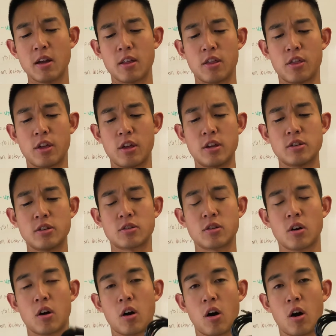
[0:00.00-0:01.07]
these
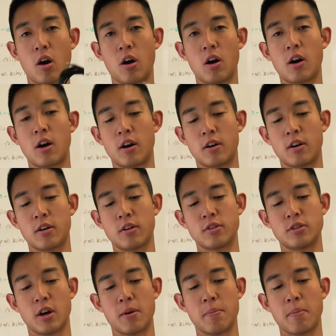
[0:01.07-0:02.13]
are
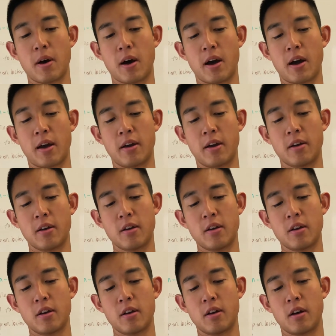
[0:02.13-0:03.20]
done by
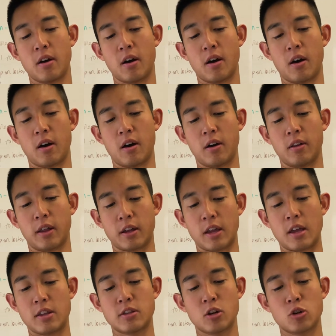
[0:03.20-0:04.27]
like
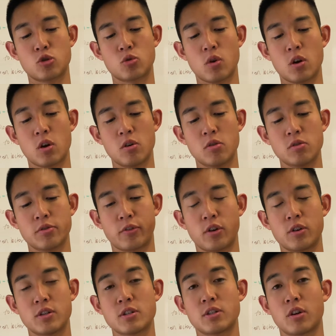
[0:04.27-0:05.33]
Intel drones, for
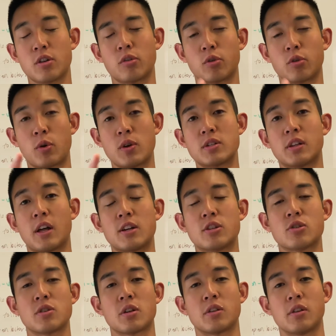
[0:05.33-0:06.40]
instance, all the crazy light
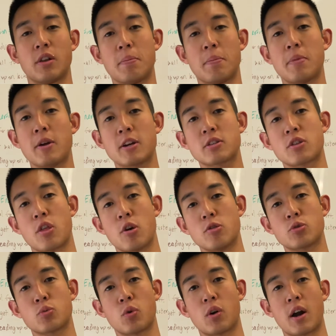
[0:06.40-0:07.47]
shows at the Olympics,
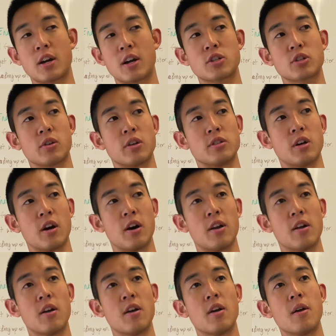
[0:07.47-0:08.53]
those were actually
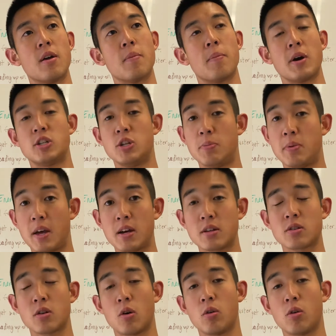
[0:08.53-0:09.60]
done by
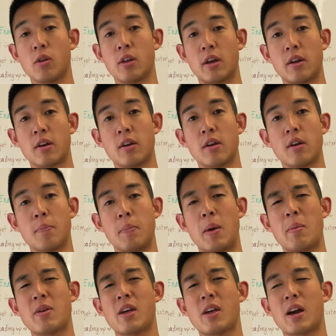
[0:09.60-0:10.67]
GPS only.
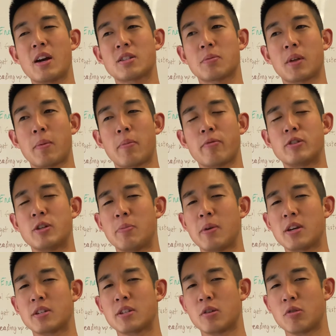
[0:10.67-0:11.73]
Maybe they had some type of
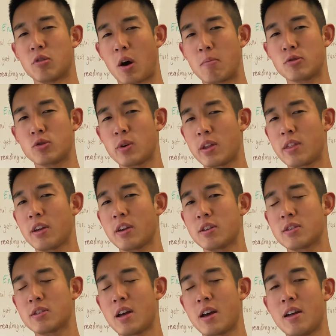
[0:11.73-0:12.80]
GPS and odometry, I think he
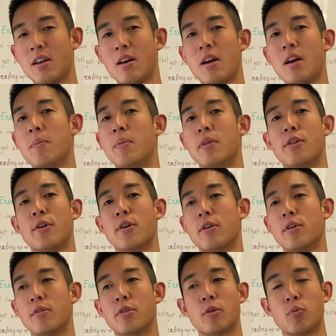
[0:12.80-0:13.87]
said, but
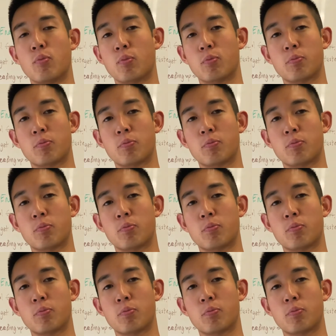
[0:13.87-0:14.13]
the